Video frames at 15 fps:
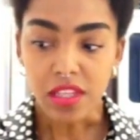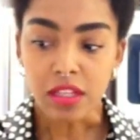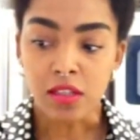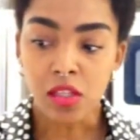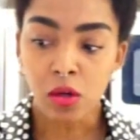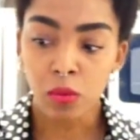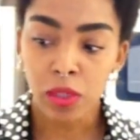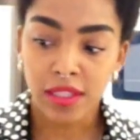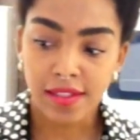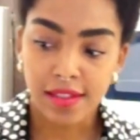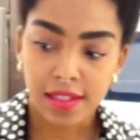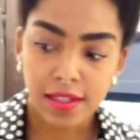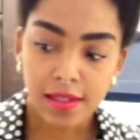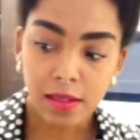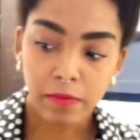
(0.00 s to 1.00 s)
So what
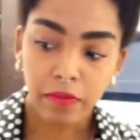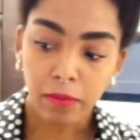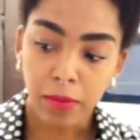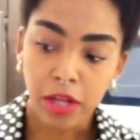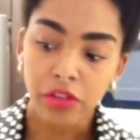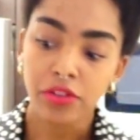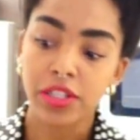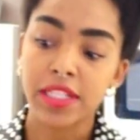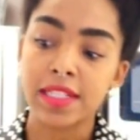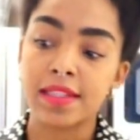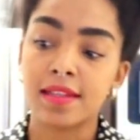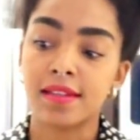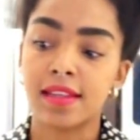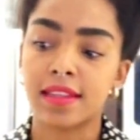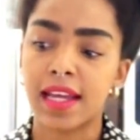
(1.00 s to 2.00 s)
distincts them from other teas
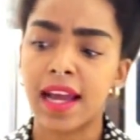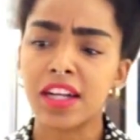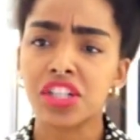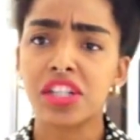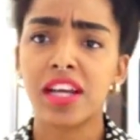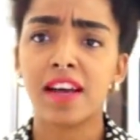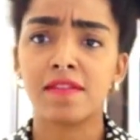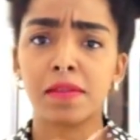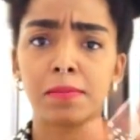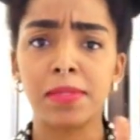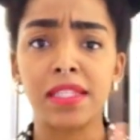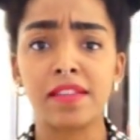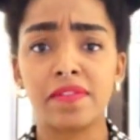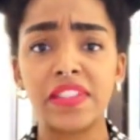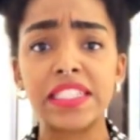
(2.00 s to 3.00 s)
is that they actually have
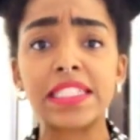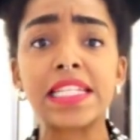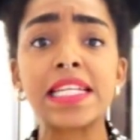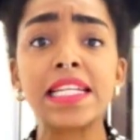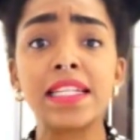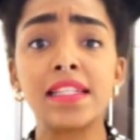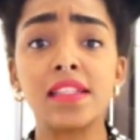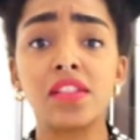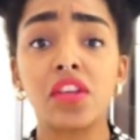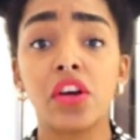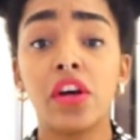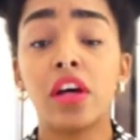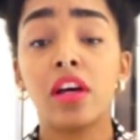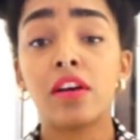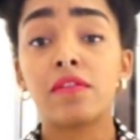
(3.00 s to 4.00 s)
specific teas
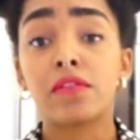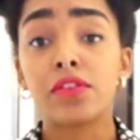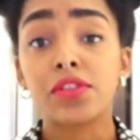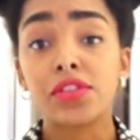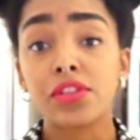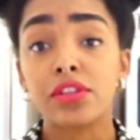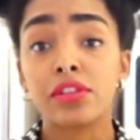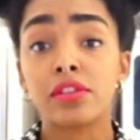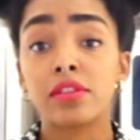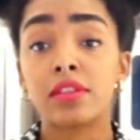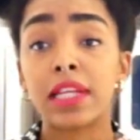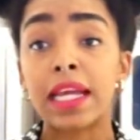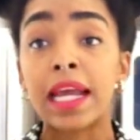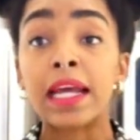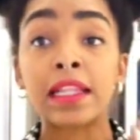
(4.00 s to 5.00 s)
for
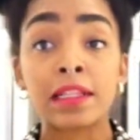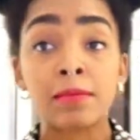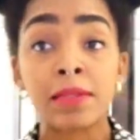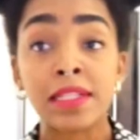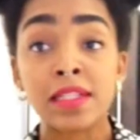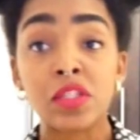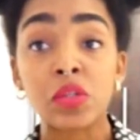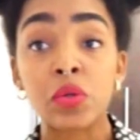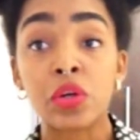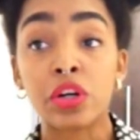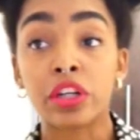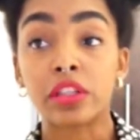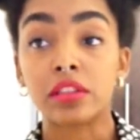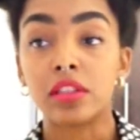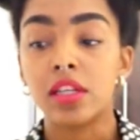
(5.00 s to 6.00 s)
certain ailments
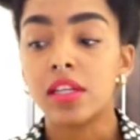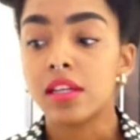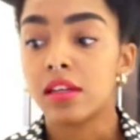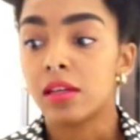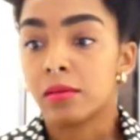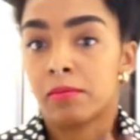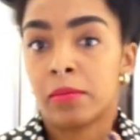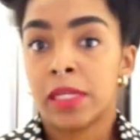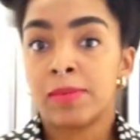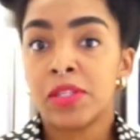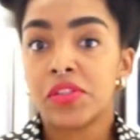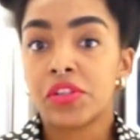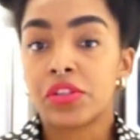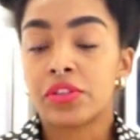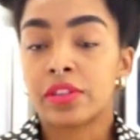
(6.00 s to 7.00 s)
or maybe
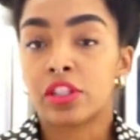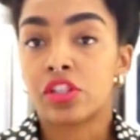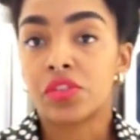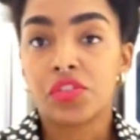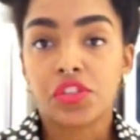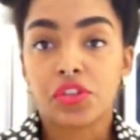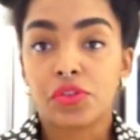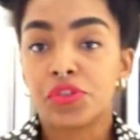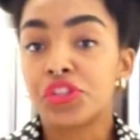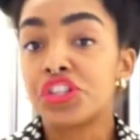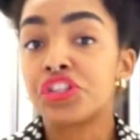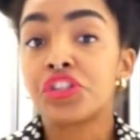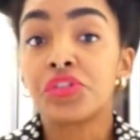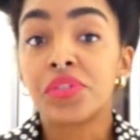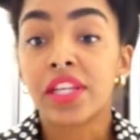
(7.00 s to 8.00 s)
certain concerns or
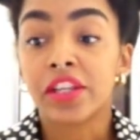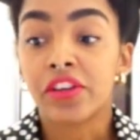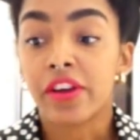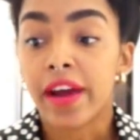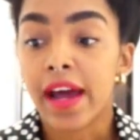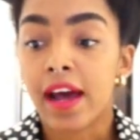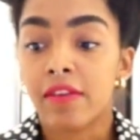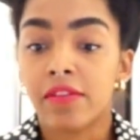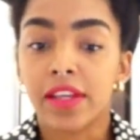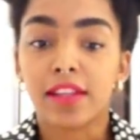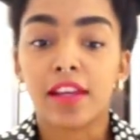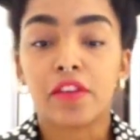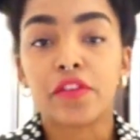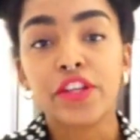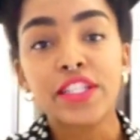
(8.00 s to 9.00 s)
issues that you're having.
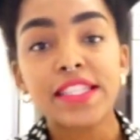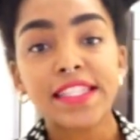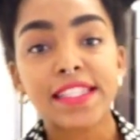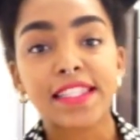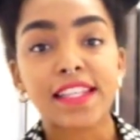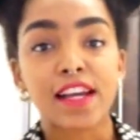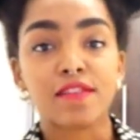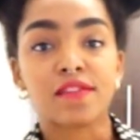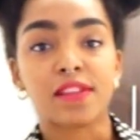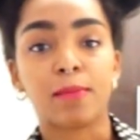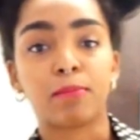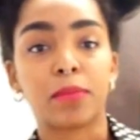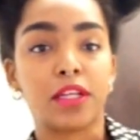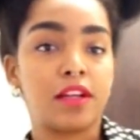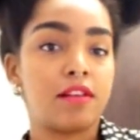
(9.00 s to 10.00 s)
Like for instance, they have
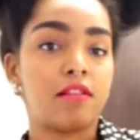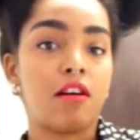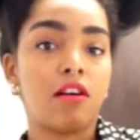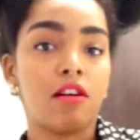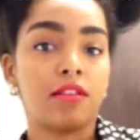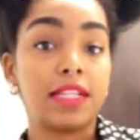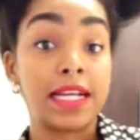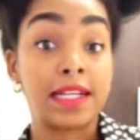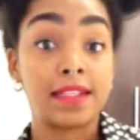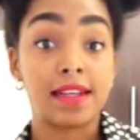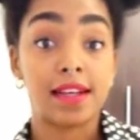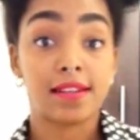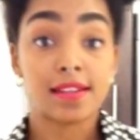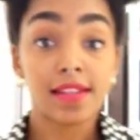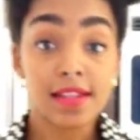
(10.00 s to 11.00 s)
something called
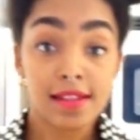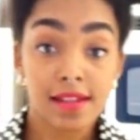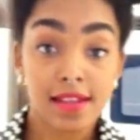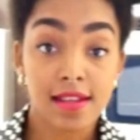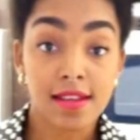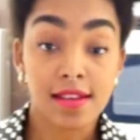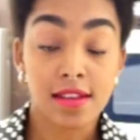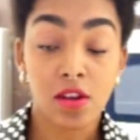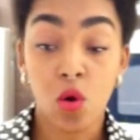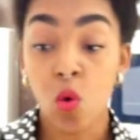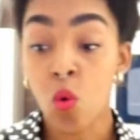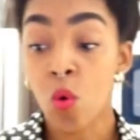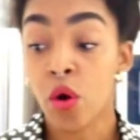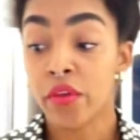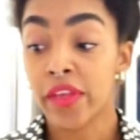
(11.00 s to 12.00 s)
anti-C tea,
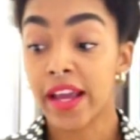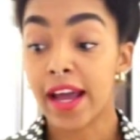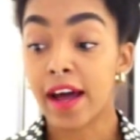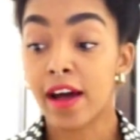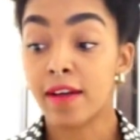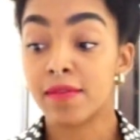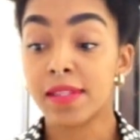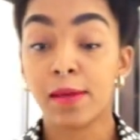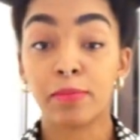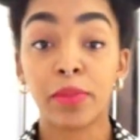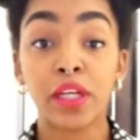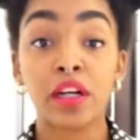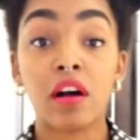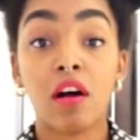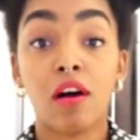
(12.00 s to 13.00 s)
or they have
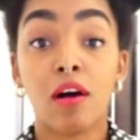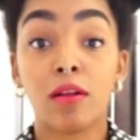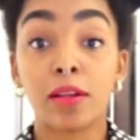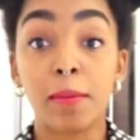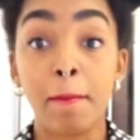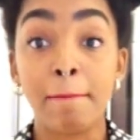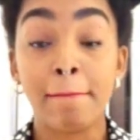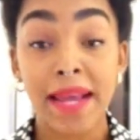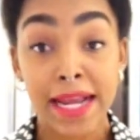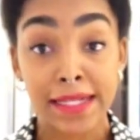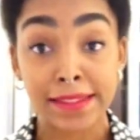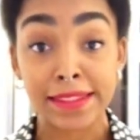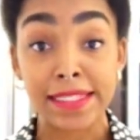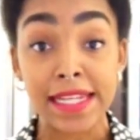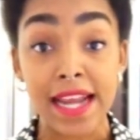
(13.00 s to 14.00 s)
something called
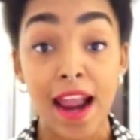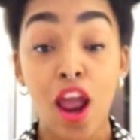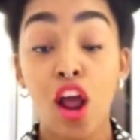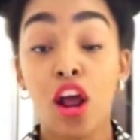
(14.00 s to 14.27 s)
man tea.